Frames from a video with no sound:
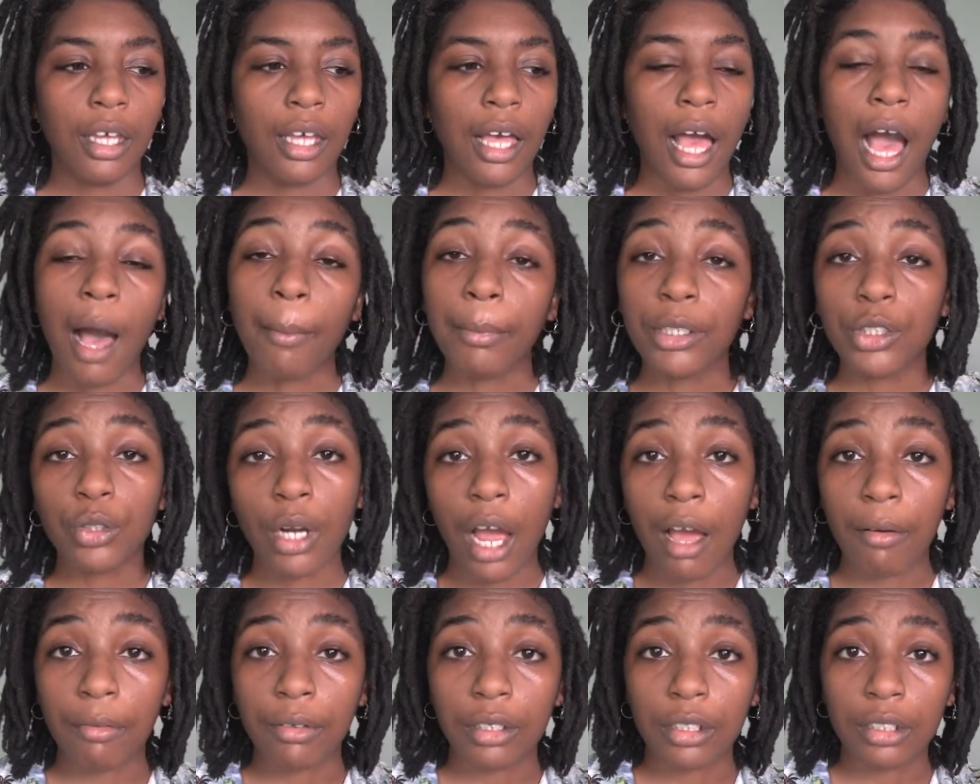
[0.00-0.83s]
I'm a
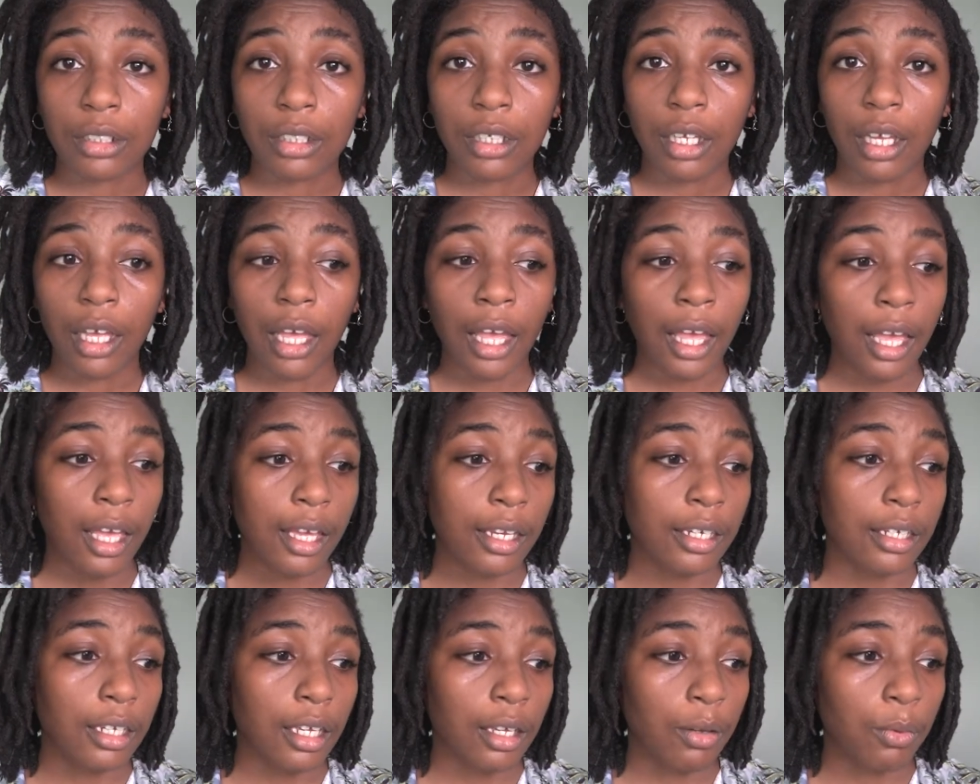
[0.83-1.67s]
traveler,
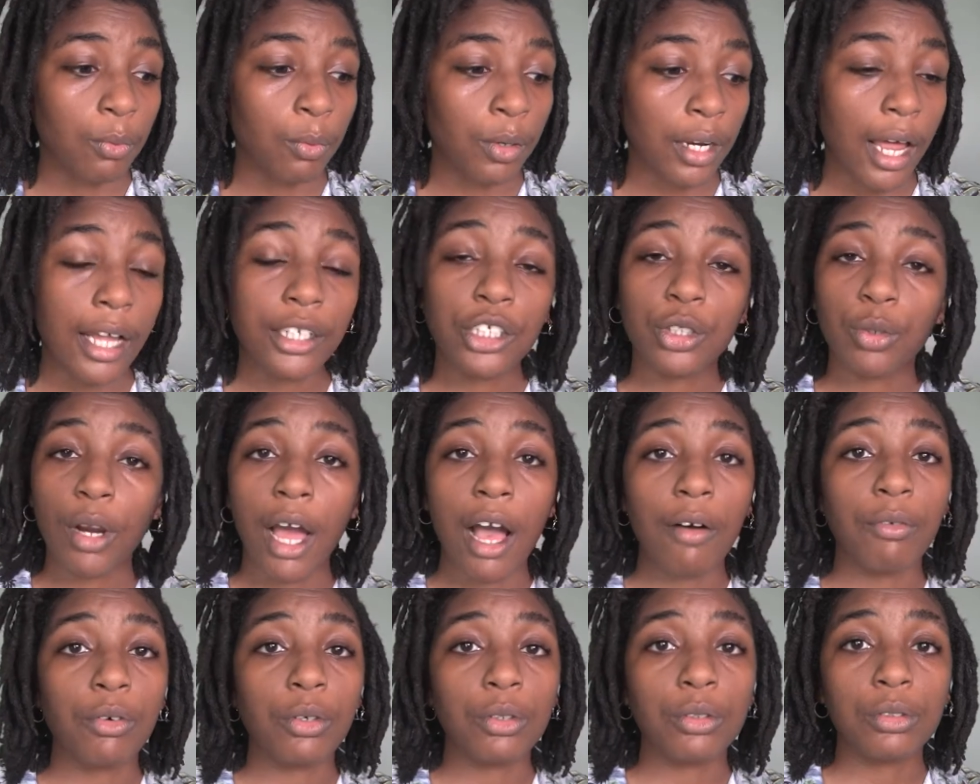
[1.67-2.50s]
and when I
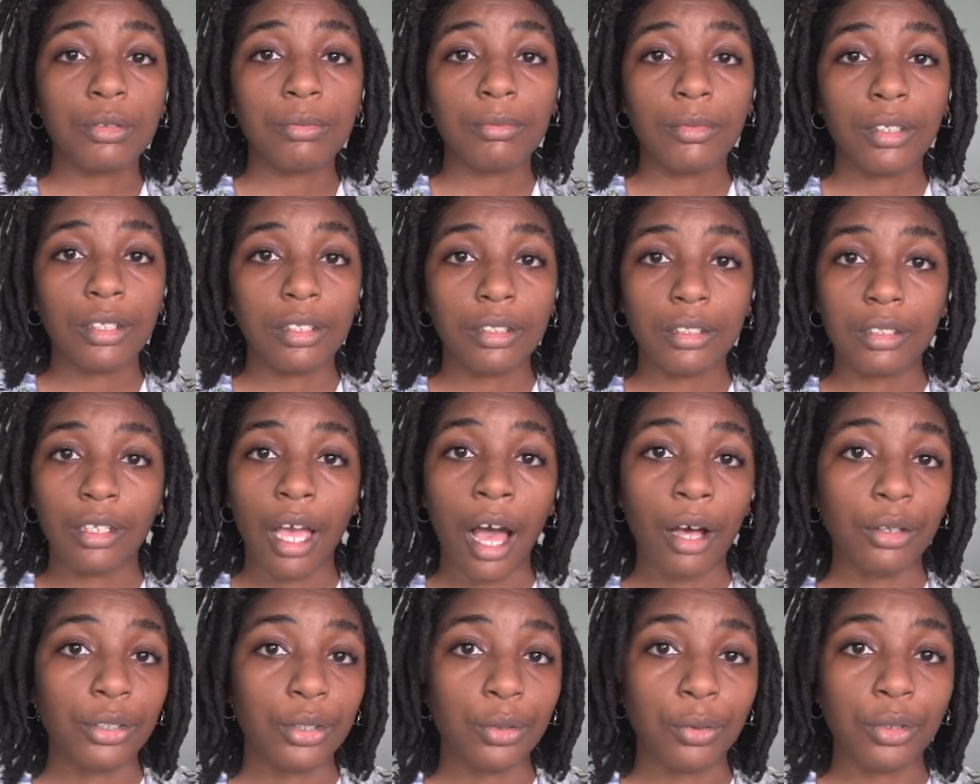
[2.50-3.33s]
traveled
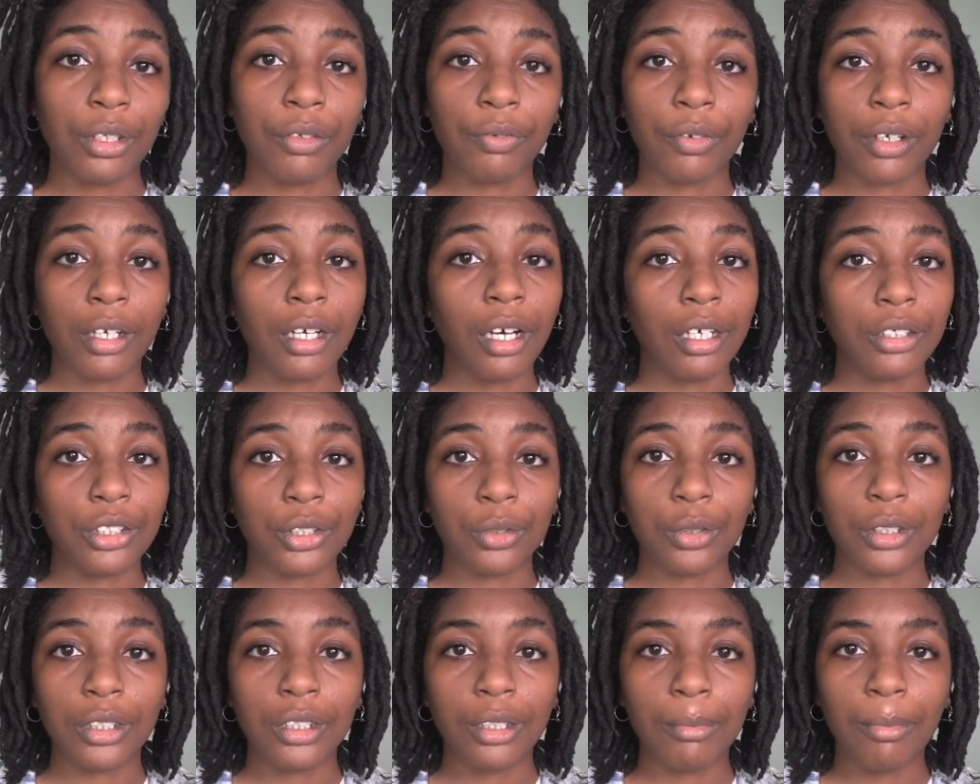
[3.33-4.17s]
out to a different
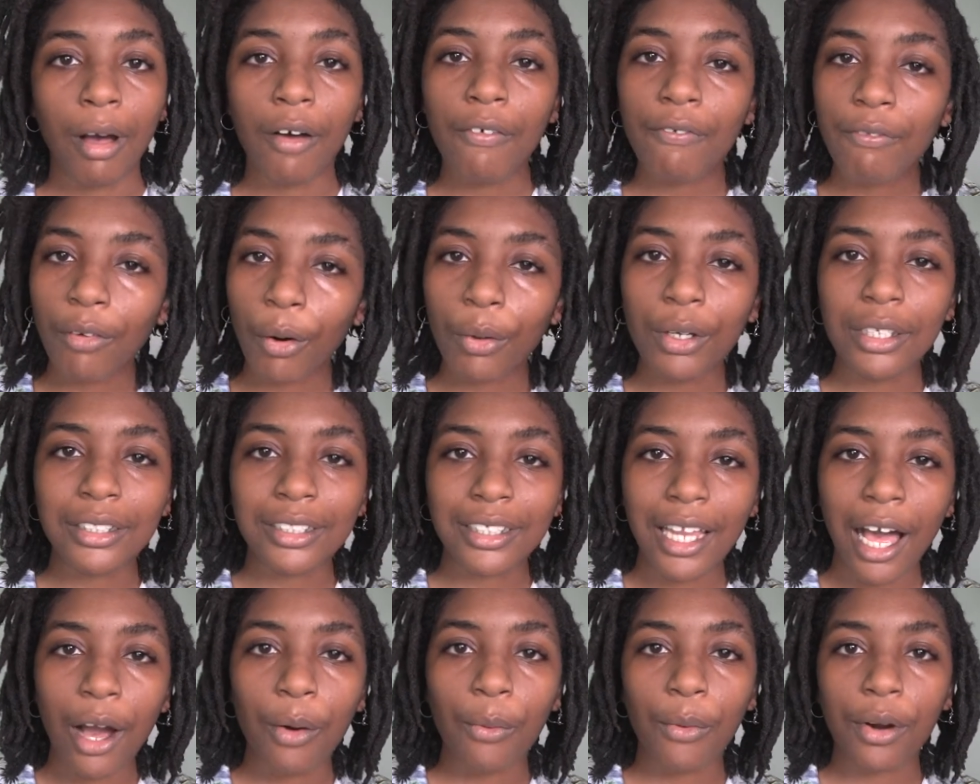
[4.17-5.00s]
country, my phone is
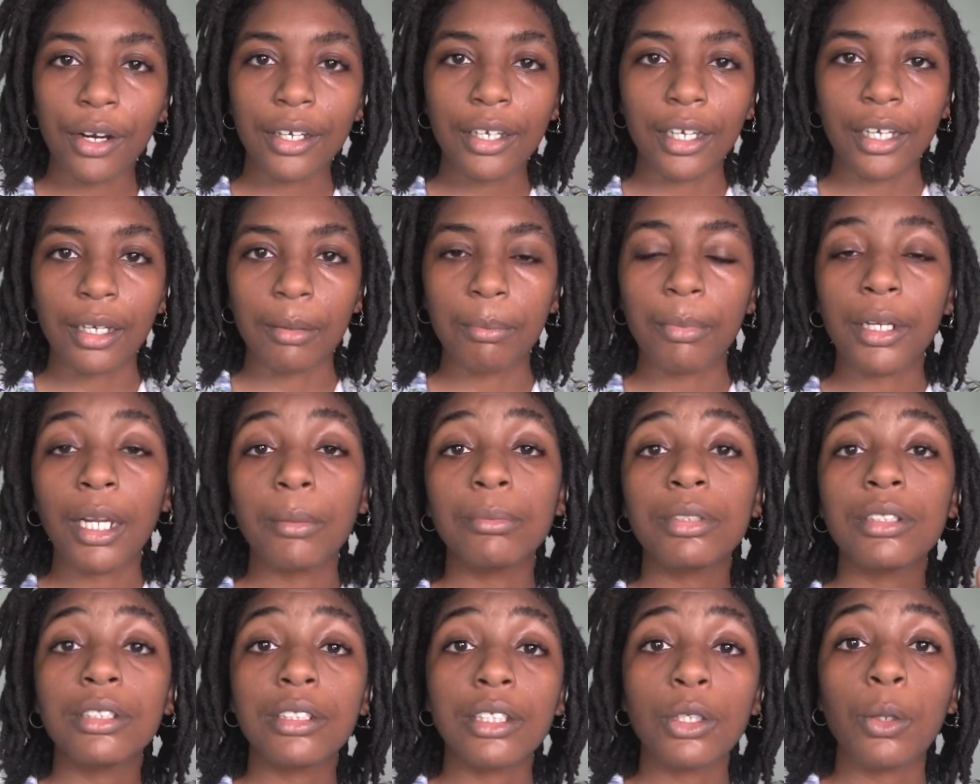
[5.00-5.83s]
not working, but I'm
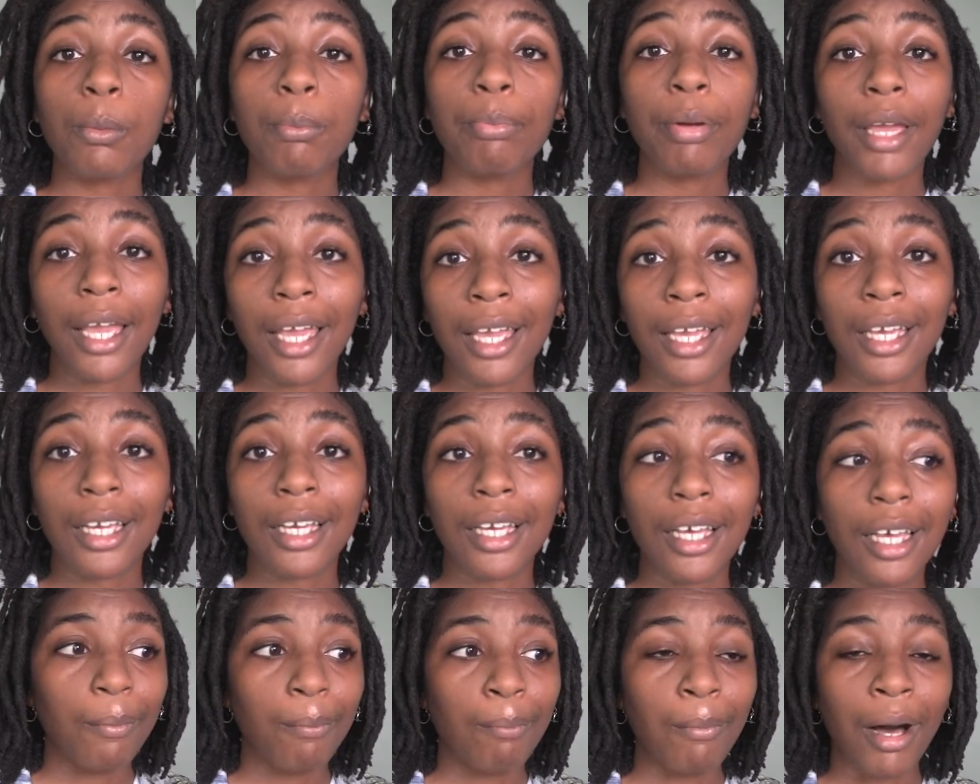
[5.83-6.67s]
still paying
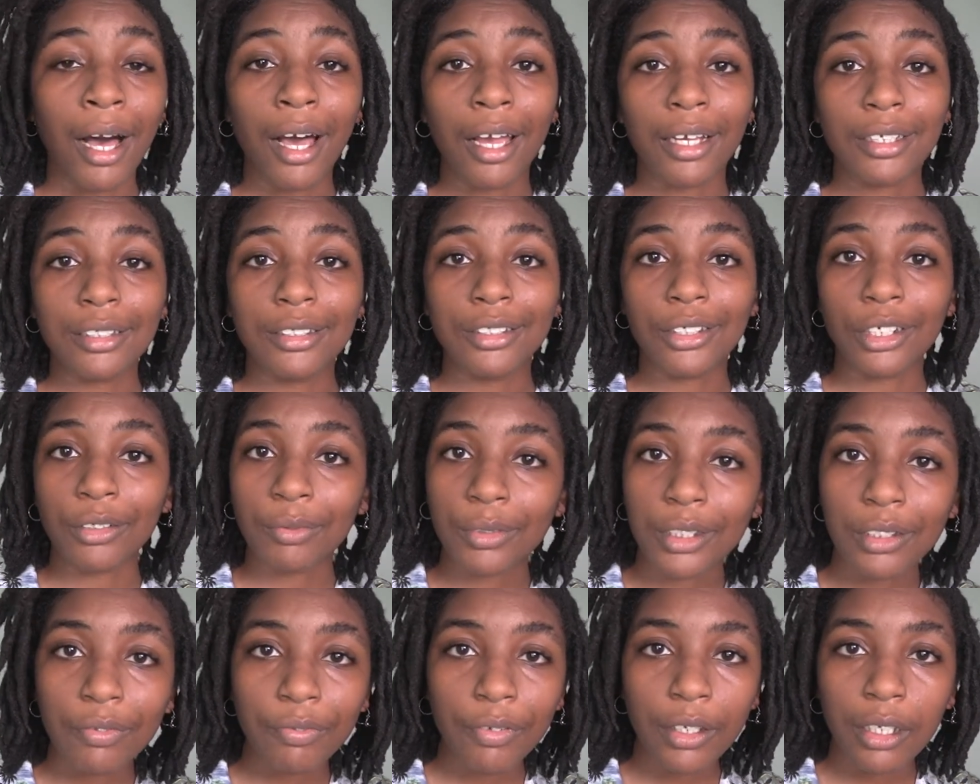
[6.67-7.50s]
my
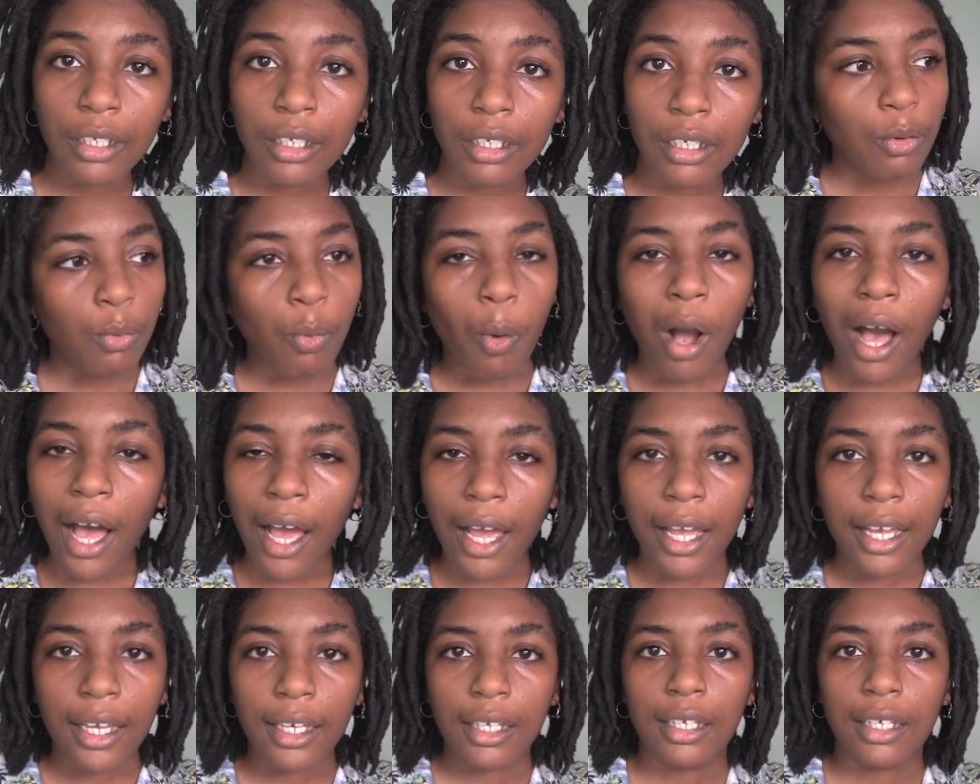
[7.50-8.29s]
service fee. Why?